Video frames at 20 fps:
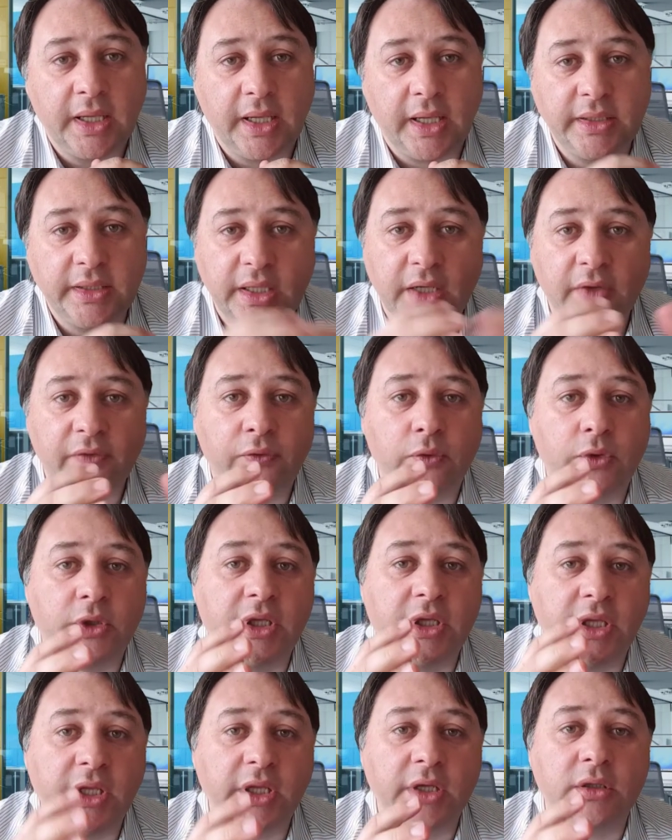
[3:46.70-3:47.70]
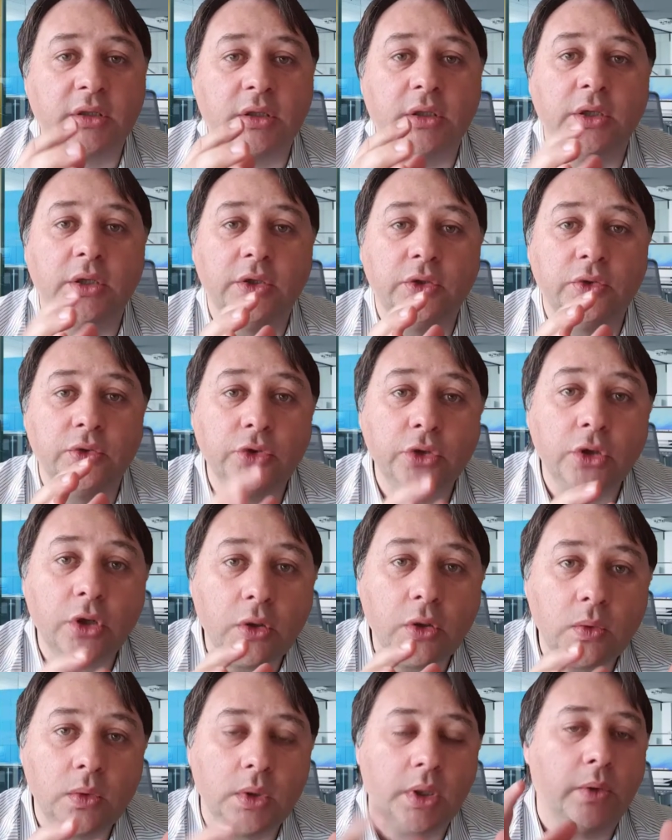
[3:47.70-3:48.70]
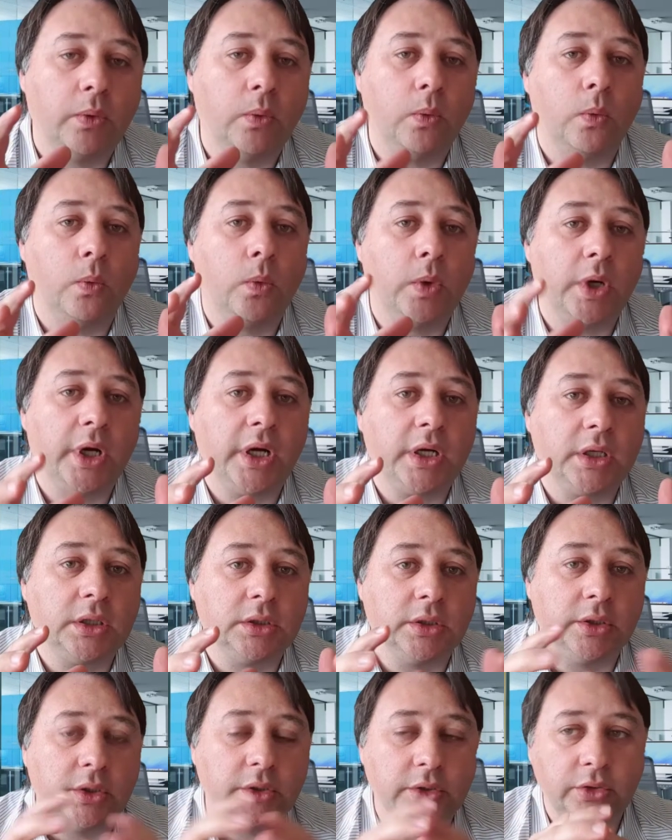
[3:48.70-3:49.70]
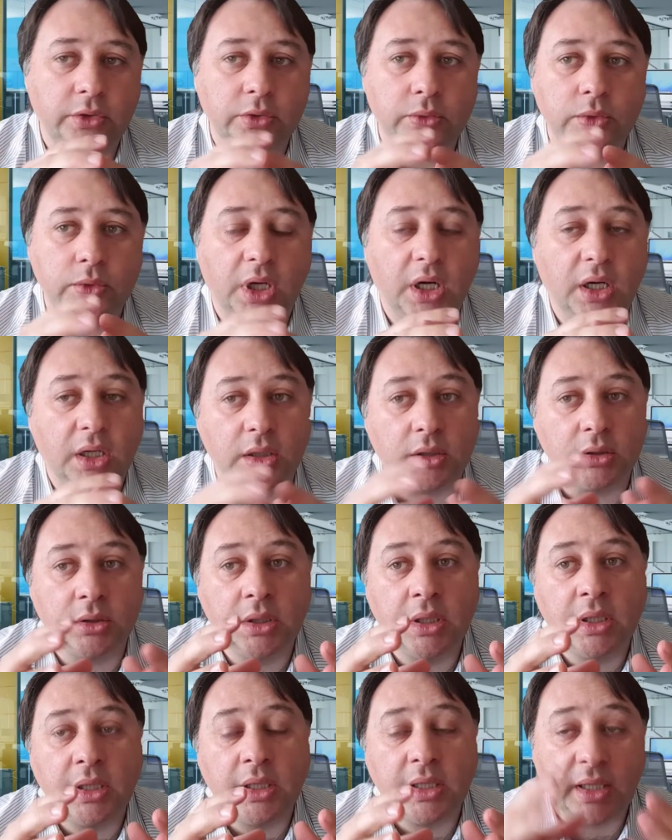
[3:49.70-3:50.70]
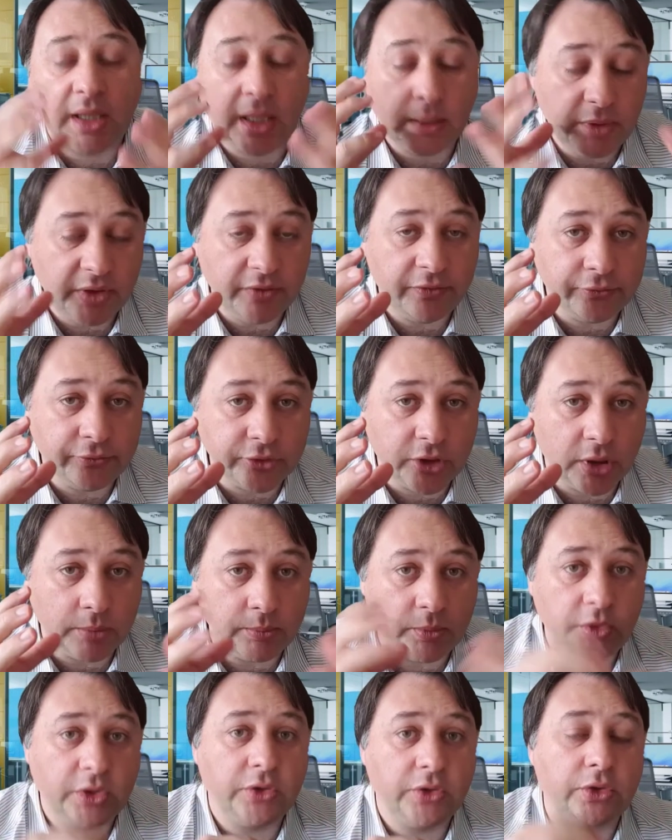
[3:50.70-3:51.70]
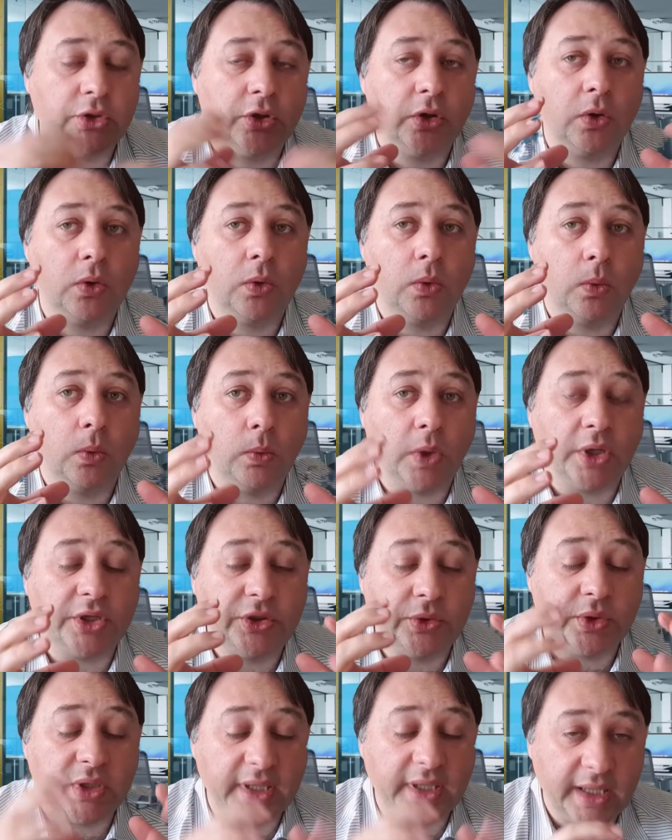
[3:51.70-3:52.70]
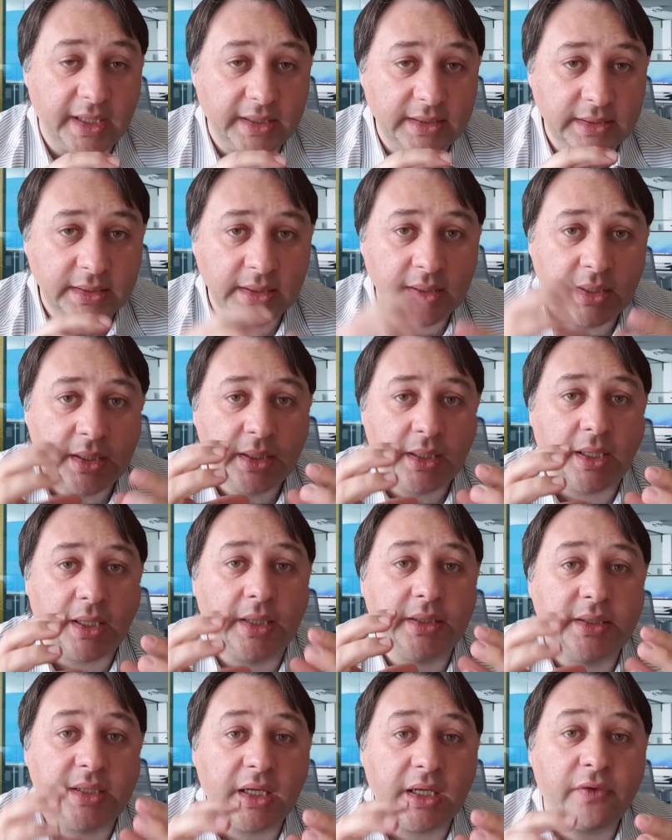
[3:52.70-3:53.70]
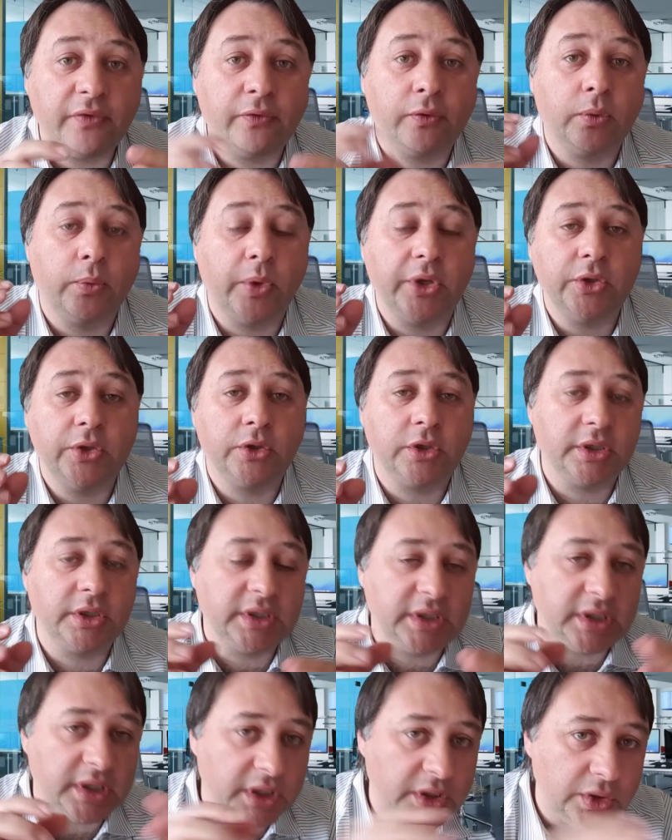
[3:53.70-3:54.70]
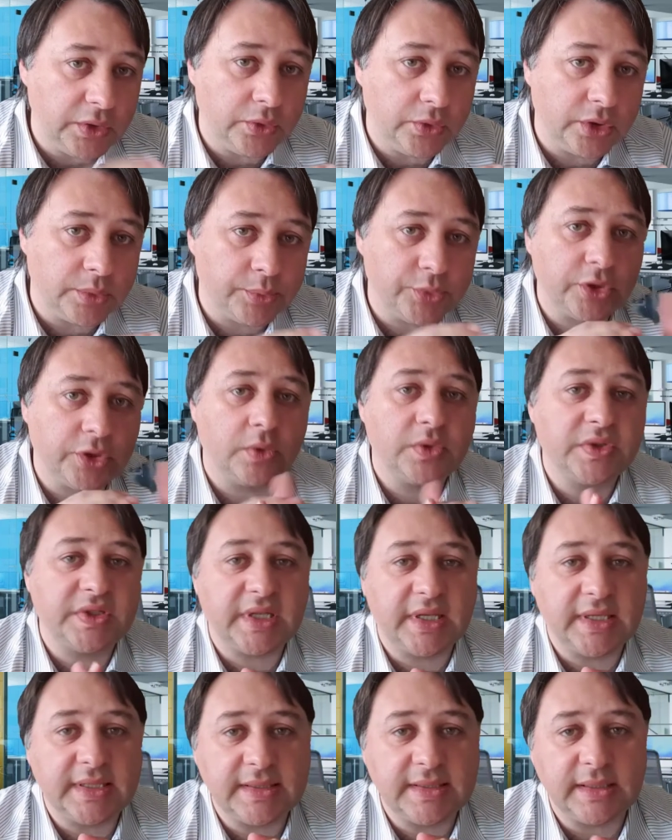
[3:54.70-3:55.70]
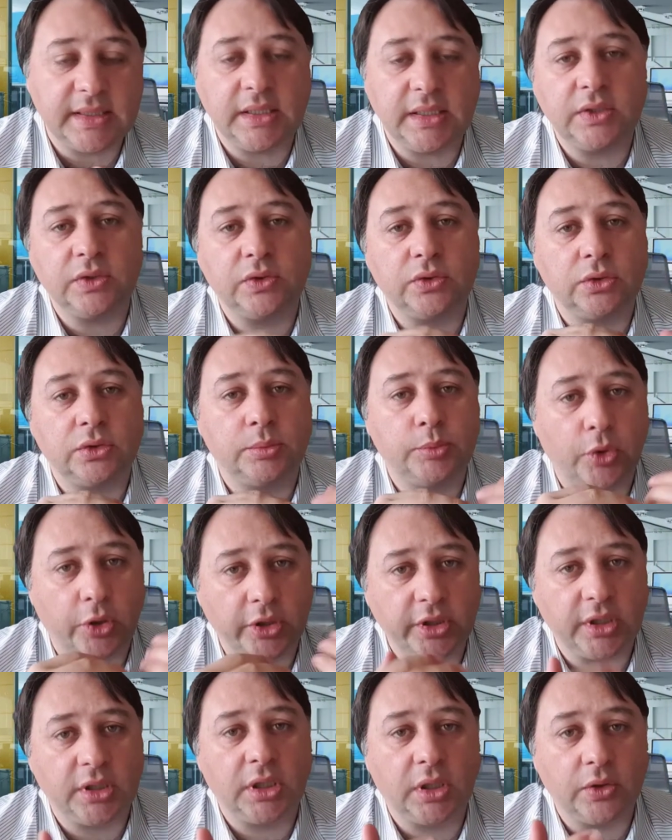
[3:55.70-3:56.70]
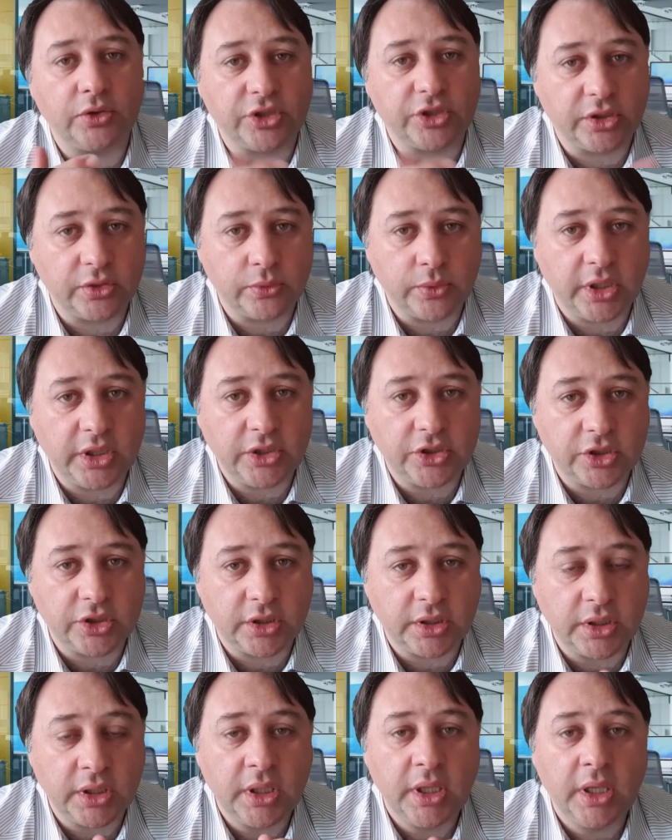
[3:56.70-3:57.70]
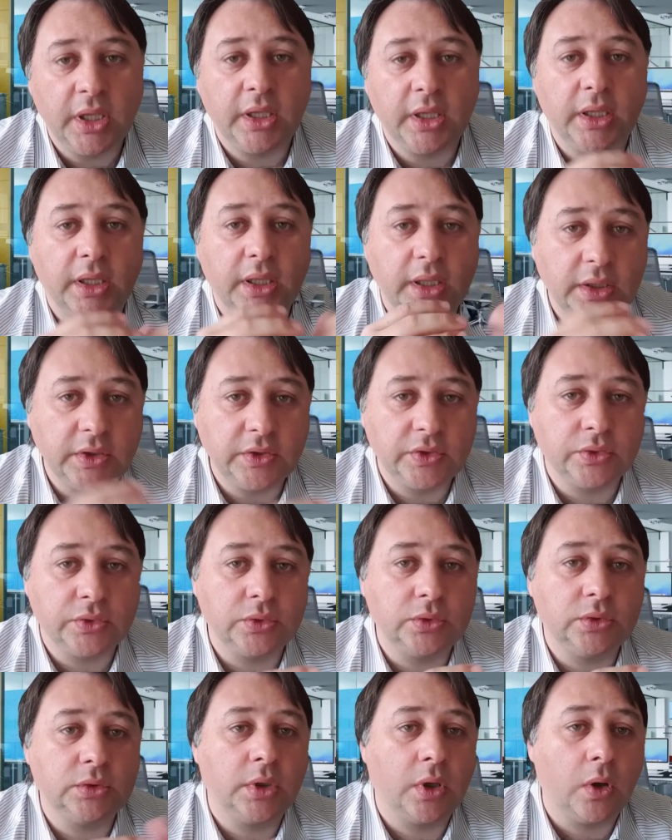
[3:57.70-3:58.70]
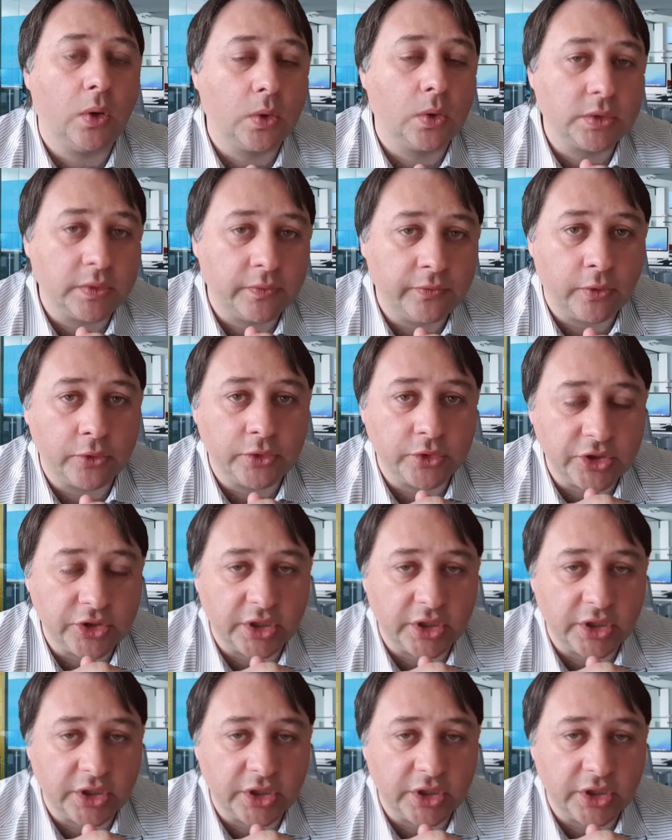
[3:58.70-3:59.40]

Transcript: And therefore here you know where you are coming from, you know what you get, and therefore when you continue your process into point cloud generation, into orthophoto